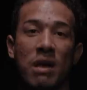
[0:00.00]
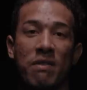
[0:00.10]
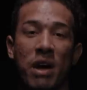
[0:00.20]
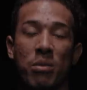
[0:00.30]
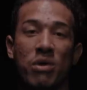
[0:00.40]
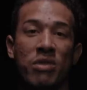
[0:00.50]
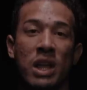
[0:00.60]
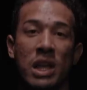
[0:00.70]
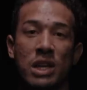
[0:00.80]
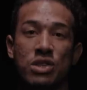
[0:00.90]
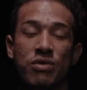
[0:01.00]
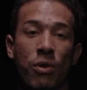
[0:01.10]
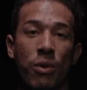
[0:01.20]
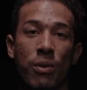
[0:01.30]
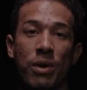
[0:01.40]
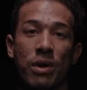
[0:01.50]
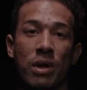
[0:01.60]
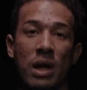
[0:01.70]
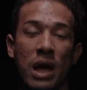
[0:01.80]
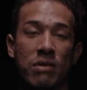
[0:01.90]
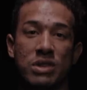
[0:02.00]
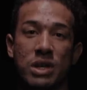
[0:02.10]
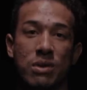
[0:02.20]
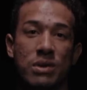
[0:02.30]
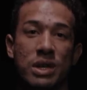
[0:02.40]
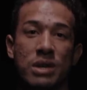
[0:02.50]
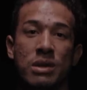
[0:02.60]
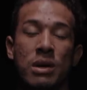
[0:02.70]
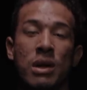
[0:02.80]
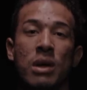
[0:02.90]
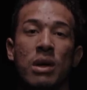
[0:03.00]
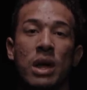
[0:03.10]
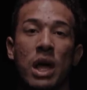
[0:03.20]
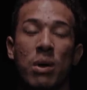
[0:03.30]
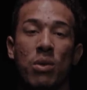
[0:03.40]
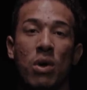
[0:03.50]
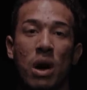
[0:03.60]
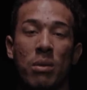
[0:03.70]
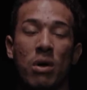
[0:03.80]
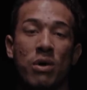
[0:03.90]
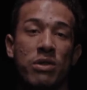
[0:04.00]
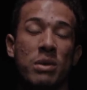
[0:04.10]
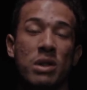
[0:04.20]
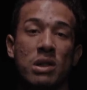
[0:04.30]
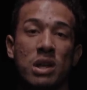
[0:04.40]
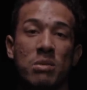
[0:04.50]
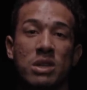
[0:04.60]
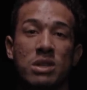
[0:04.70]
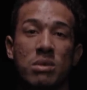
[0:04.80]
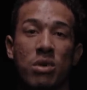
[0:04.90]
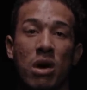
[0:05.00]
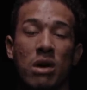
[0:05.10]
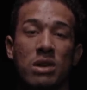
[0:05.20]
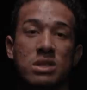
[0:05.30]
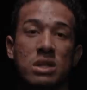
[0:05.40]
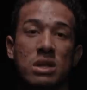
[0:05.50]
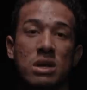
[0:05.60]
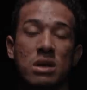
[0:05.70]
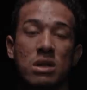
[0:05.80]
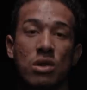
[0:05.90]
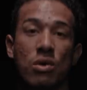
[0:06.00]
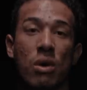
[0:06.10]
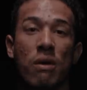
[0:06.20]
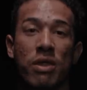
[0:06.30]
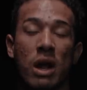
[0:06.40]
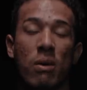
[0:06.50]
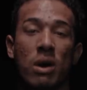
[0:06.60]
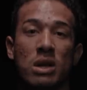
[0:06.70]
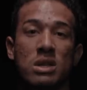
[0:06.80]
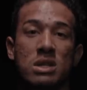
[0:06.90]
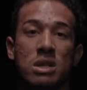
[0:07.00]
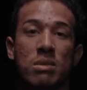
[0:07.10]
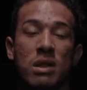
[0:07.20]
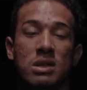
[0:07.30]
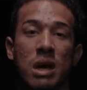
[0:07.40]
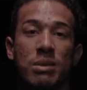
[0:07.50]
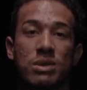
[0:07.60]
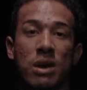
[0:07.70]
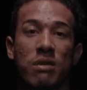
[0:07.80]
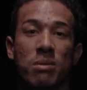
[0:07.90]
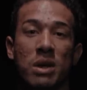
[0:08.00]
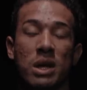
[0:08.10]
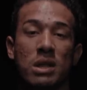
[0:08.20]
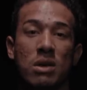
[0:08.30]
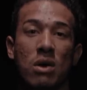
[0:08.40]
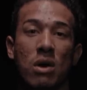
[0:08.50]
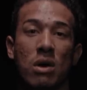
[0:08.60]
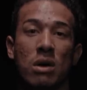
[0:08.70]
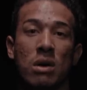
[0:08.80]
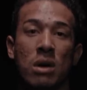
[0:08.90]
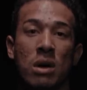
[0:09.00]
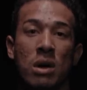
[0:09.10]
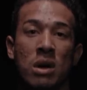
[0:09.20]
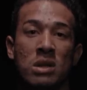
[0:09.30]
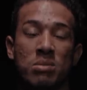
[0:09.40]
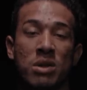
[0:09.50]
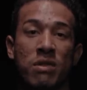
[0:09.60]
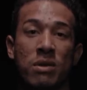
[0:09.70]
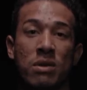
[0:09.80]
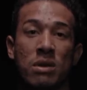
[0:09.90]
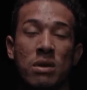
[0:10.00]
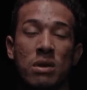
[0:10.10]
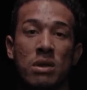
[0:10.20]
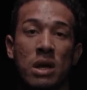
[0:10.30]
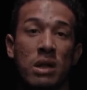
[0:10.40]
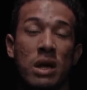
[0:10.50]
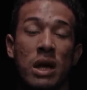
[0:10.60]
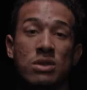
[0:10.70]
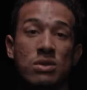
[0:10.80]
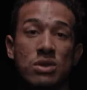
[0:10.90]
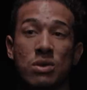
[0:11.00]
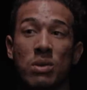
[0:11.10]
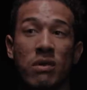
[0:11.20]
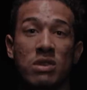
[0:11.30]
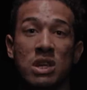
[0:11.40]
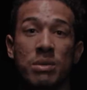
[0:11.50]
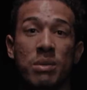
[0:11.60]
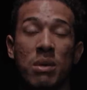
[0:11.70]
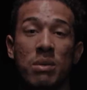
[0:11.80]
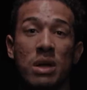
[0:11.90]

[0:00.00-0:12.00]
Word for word: if I move an inch forward every single day, it will ultimately lead me to the progress and the, the growth that I wanted to see by the time it's ready for me to get the call to, to play for the, the LA Angels or whatever team it may